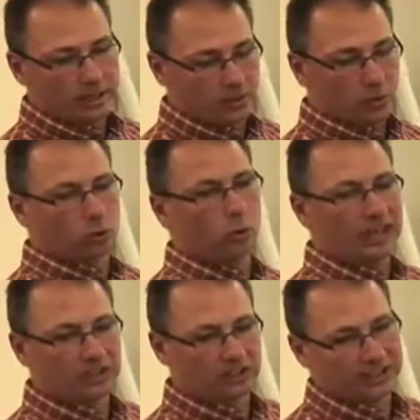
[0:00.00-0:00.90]
those
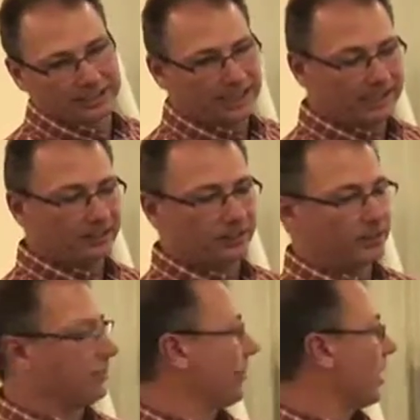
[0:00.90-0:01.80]
wastes can get into
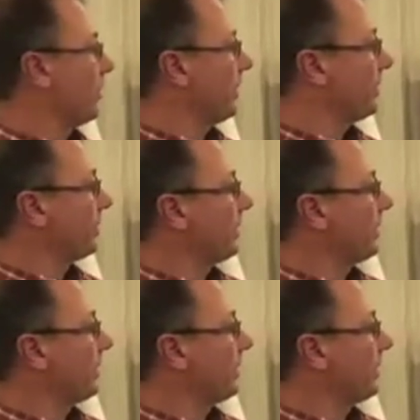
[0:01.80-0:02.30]
the environment,